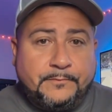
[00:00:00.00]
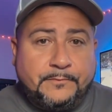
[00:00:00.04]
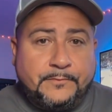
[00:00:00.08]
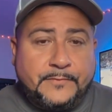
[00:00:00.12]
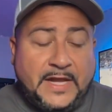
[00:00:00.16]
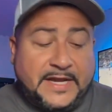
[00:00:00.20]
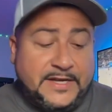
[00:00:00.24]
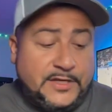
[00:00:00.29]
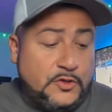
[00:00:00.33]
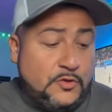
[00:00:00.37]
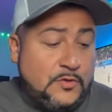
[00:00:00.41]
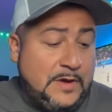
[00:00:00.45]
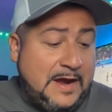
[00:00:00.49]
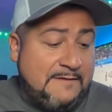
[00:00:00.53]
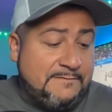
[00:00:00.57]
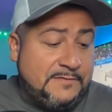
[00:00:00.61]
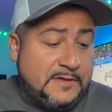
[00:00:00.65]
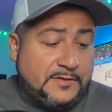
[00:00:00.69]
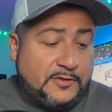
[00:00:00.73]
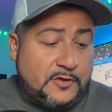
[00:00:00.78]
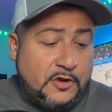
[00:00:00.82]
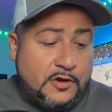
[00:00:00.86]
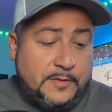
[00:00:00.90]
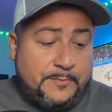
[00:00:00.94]
They do have the
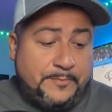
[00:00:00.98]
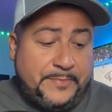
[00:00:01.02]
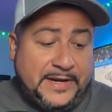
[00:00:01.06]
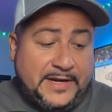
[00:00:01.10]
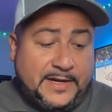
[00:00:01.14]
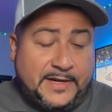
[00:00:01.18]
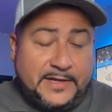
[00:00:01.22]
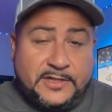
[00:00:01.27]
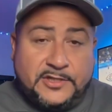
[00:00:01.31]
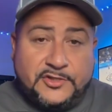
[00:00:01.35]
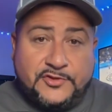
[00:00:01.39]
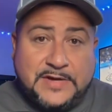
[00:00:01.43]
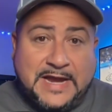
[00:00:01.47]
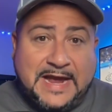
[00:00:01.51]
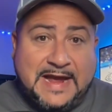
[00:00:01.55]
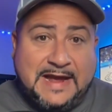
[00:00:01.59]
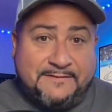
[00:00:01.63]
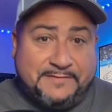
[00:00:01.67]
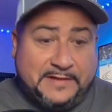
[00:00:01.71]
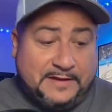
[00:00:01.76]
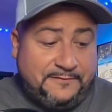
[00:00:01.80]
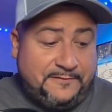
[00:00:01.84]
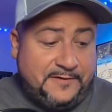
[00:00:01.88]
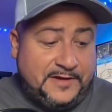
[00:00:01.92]
third pick in the
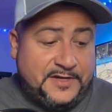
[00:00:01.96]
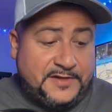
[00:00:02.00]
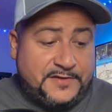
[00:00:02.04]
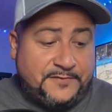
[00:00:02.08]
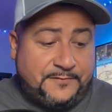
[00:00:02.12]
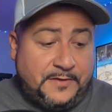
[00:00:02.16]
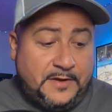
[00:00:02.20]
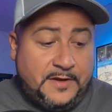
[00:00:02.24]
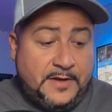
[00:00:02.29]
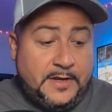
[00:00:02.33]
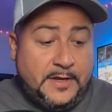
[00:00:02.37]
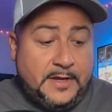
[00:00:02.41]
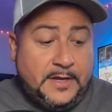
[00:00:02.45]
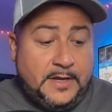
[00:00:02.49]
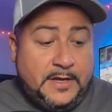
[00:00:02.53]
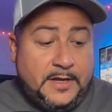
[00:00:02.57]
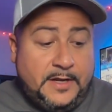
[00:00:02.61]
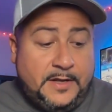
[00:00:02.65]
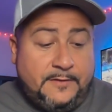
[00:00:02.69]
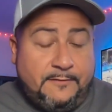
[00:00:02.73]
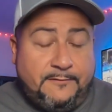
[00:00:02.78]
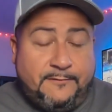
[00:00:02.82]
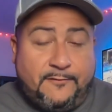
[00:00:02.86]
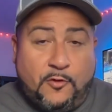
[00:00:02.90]
draft. They finished
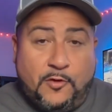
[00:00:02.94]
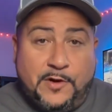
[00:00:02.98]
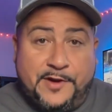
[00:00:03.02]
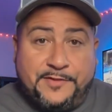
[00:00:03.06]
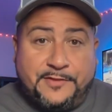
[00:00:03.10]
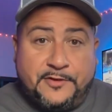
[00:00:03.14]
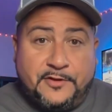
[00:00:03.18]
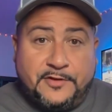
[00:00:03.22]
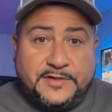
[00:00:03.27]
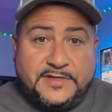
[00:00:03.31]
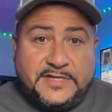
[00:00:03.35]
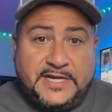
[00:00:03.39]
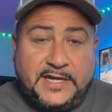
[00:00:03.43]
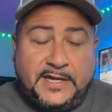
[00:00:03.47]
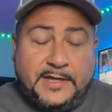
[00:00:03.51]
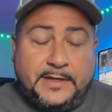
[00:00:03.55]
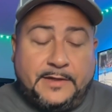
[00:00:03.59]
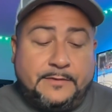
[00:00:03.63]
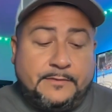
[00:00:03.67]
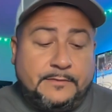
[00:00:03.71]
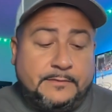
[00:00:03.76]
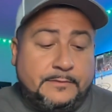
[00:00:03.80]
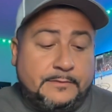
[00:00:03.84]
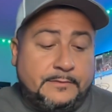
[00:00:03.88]
four and thirteen,
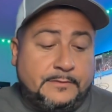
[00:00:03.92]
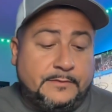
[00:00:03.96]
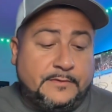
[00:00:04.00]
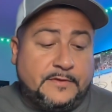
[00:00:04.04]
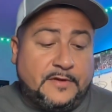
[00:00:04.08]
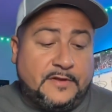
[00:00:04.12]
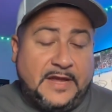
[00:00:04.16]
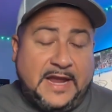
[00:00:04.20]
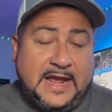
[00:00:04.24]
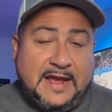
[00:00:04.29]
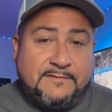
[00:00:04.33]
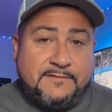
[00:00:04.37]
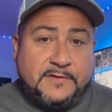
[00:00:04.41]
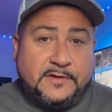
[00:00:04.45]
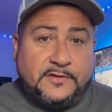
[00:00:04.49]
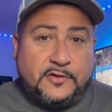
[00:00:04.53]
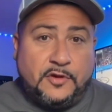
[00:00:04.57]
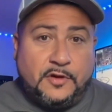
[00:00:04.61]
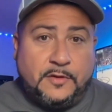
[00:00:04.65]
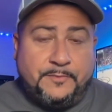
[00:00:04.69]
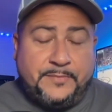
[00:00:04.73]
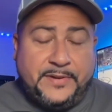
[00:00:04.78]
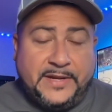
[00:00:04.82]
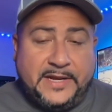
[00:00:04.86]
so they have the
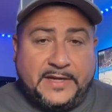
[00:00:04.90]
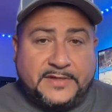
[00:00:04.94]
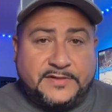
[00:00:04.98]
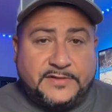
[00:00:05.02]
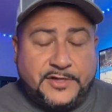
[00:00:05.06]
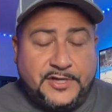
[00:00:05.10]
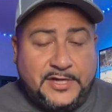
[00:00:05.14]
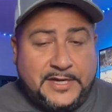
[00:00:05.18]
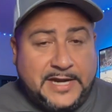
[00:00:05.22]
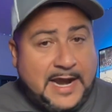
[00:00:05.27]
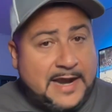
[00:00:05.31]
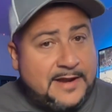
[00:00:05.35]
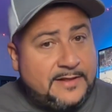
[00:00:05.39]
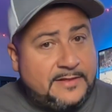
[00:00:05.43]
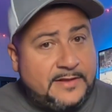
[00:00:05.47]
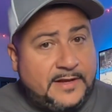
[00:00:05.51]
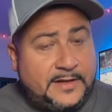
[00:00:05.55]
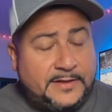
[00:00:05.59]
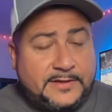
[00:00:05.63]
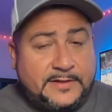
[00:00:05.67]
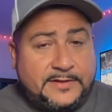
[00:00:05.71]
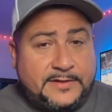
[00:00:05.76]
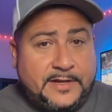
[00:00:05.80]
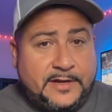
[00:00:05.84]
third pick. So you got to
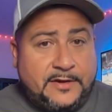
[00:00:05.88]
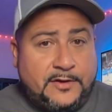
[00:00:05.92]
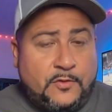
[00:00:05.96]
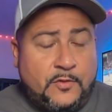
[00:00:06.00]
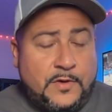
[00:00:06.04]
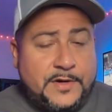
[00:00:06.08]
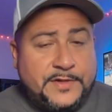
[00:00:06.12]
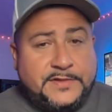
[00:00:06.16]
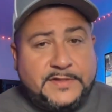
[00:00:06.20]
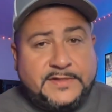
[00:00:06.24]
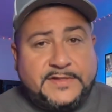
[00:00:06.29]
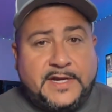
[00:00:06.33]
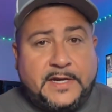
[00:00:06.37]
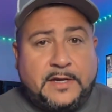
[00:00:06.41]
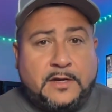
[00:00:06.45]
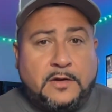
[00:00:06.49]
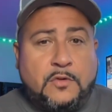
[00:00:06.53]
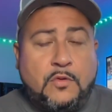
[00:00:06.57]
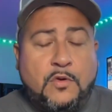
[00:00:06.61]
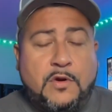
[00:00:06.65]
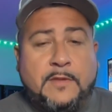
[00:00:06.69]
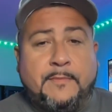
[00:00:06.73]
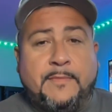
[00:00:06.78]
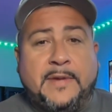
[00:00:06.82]
think that they're going to take a
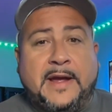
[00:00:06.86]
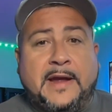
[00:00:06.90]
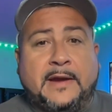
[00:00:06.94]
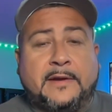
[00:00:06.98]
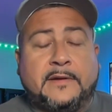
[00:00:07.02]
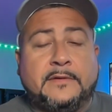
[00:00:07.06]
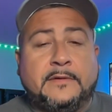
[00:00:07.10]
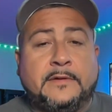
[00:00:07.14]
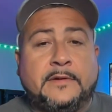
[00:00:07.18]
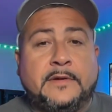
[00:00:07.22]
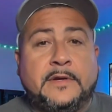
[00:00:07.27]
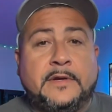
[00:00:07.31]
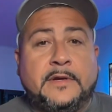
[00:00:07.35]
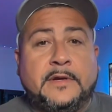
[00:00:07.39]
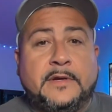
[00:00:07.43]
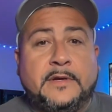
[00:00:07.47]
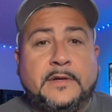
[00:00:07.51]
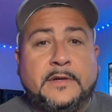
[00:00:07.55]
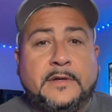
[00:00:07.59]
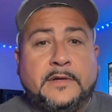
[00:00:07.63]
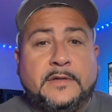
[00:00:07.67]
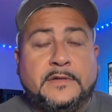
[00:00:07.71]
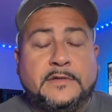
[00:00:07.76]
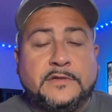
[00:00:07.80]
quarterback.
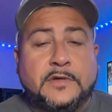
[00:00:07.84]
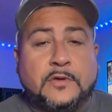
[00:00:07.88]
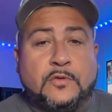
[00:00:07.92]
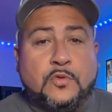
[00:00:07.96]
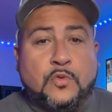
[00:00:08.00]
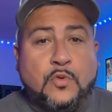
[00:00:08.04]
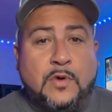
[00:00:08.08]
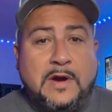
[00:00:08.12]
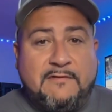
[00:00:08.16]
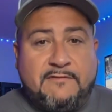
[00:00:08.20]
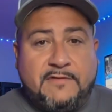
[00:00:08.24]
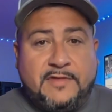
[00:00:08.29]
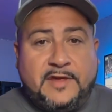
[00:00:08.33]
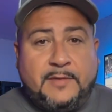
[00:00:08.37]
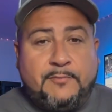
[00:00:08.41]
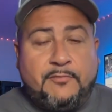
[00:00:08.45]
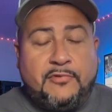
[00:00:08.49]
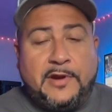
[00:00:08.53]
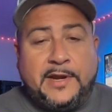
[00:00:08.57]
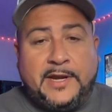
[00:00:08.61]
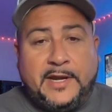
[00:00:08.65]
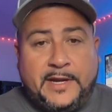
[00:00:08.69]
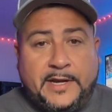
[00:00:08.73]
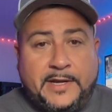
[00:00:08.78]
So whoever they
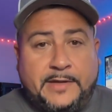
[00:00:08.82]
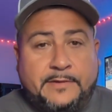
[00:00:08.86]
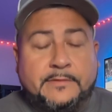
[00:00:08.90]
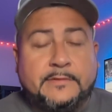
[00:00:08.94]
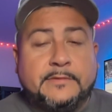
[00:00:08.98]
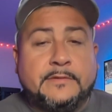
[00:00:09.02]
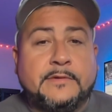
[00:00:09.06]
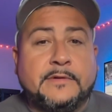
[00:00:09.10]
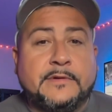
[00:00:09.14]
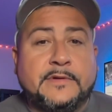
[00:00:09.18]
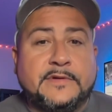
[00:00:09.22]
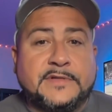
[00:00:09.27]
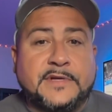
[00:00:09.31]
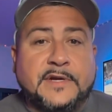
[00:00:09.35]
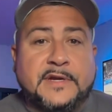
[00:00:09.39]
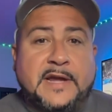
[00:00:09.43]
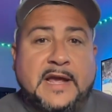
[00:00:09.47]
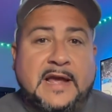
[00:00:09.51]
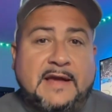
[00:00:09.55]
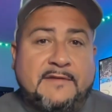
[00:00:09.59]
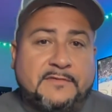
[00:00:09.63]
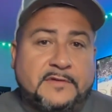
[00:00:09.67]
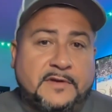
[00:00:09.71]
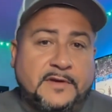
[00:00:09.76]
bring in is going to
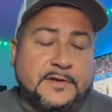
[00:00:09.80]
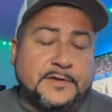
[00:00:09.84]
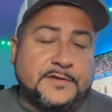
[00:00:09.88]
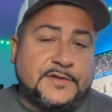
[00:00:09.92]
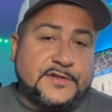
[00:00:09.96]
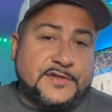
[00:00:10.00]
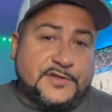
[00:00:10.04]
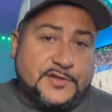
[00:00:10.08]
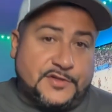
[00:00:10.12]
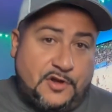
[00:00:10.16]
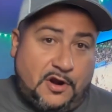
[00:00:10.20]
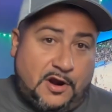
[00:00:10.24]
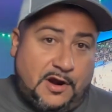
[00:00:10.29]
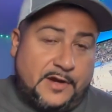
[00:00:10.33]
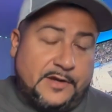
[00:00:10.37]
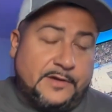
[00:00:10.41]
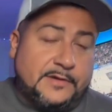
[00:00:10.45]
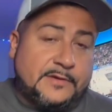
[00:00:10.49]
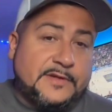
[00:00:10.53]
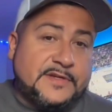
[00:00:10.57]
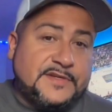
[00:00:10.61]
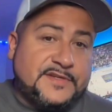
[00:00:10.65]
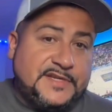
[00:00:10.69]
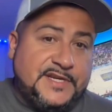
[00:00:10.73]
have to
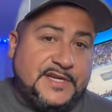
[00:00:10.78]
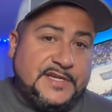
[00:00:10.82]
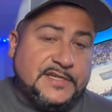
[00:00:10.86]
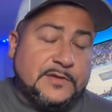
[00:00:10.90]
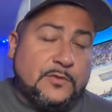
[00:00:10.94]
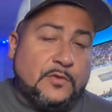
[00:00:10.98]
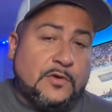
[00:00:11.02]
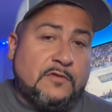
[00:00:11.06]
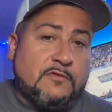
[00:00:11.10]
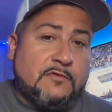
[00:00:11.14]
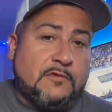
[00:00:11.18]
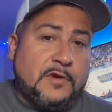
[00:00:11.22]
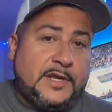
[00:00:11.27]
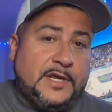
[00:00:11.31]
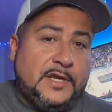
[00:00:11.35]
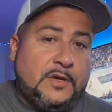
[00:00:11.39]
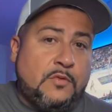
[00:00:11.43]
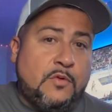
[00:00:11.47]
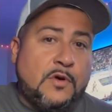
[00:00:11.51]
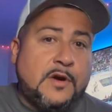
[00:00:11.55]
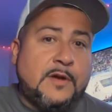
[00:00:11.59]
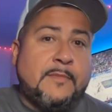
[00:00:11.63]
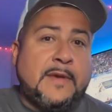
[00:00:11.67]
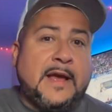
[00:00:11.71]
start the season with a rookie
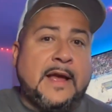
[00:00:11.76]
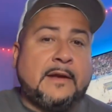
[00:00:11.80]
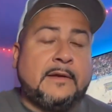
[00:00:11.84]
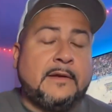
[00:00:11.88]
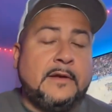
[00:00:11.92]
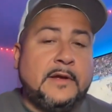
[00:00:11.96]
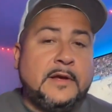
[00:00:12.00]
quarterback.